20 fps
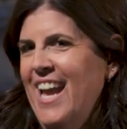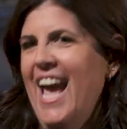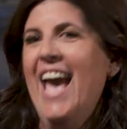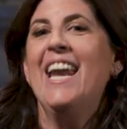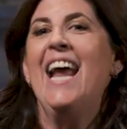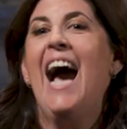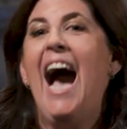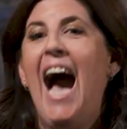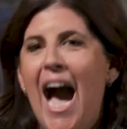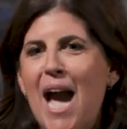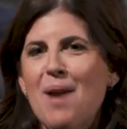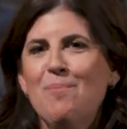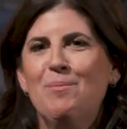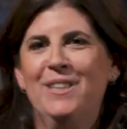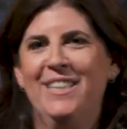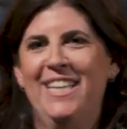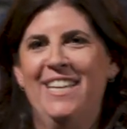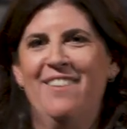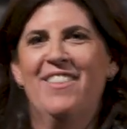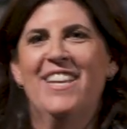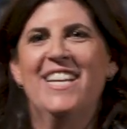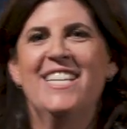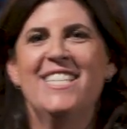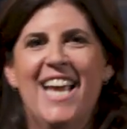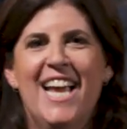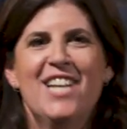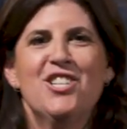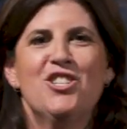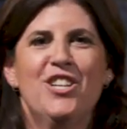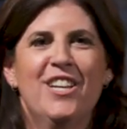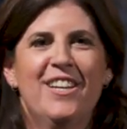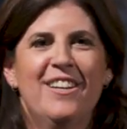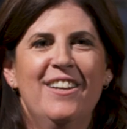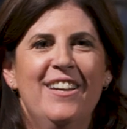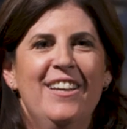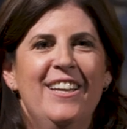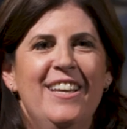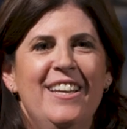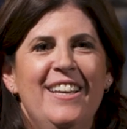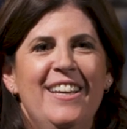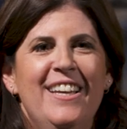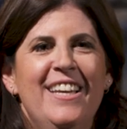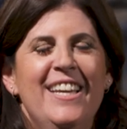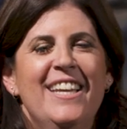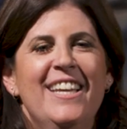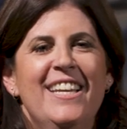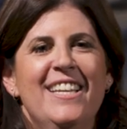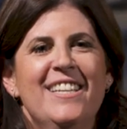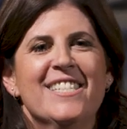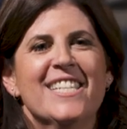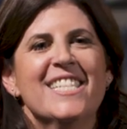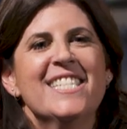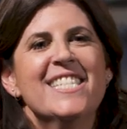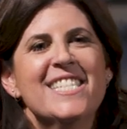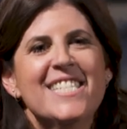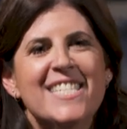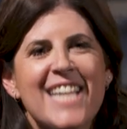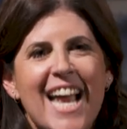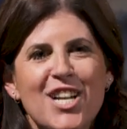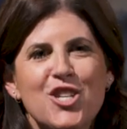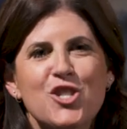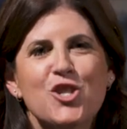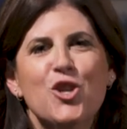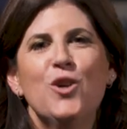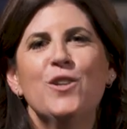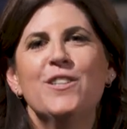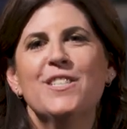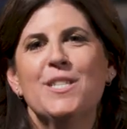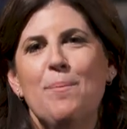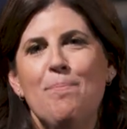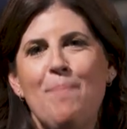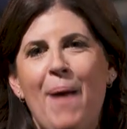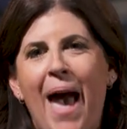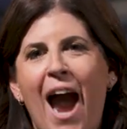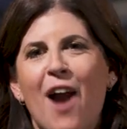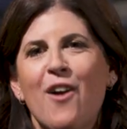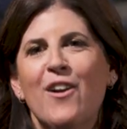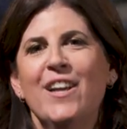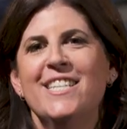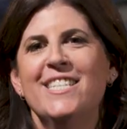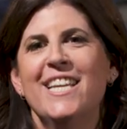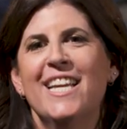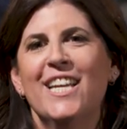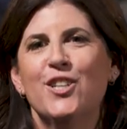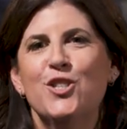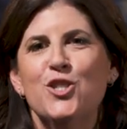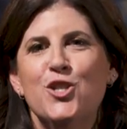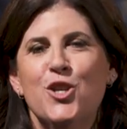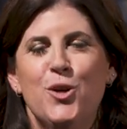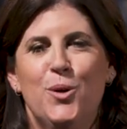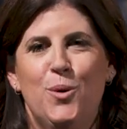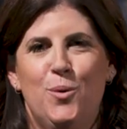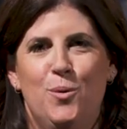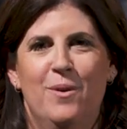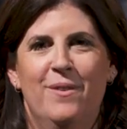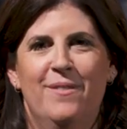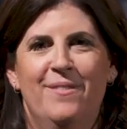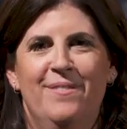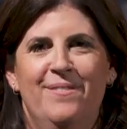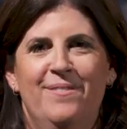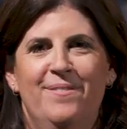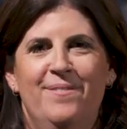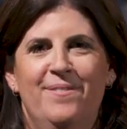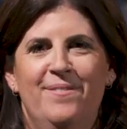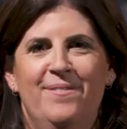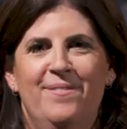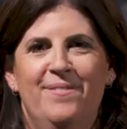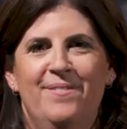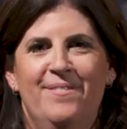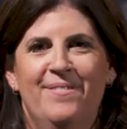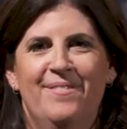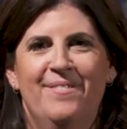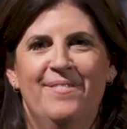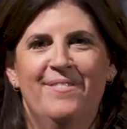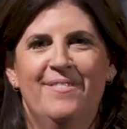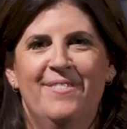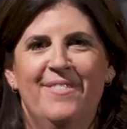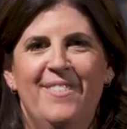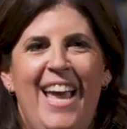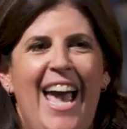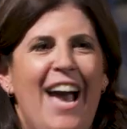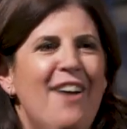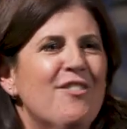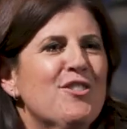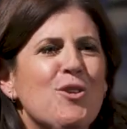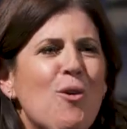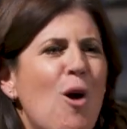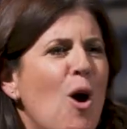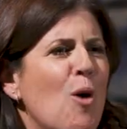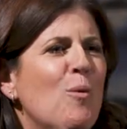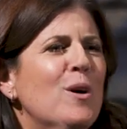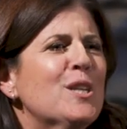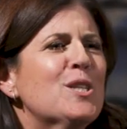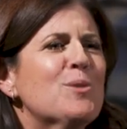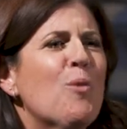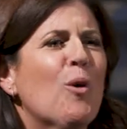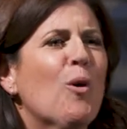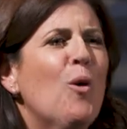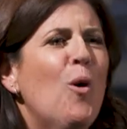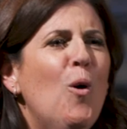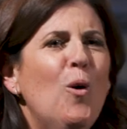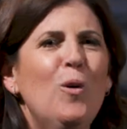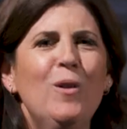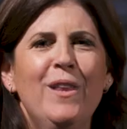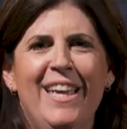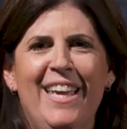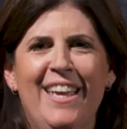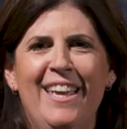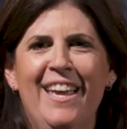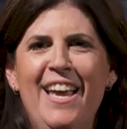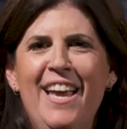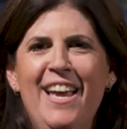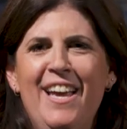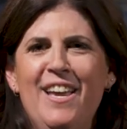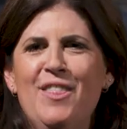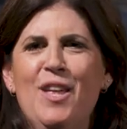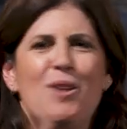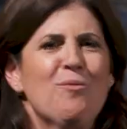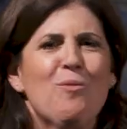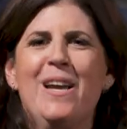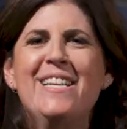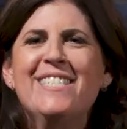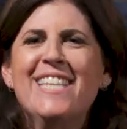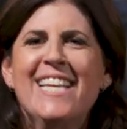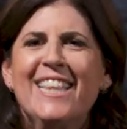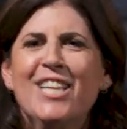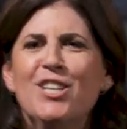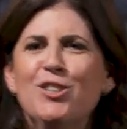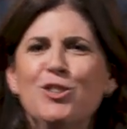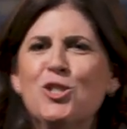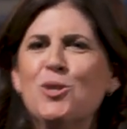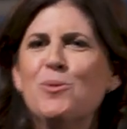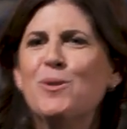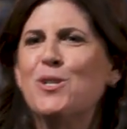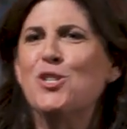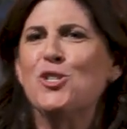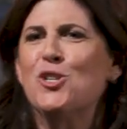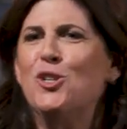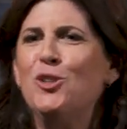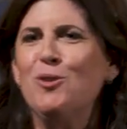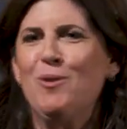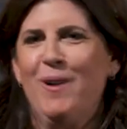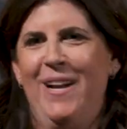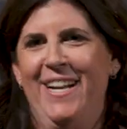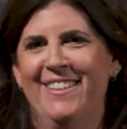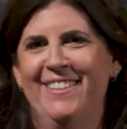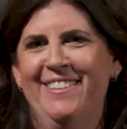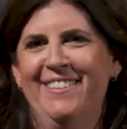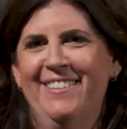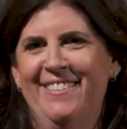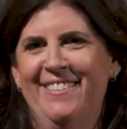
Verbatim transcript: And I believe that intention is essential to parenting too. After all, what's more holy than raising little Jewish children?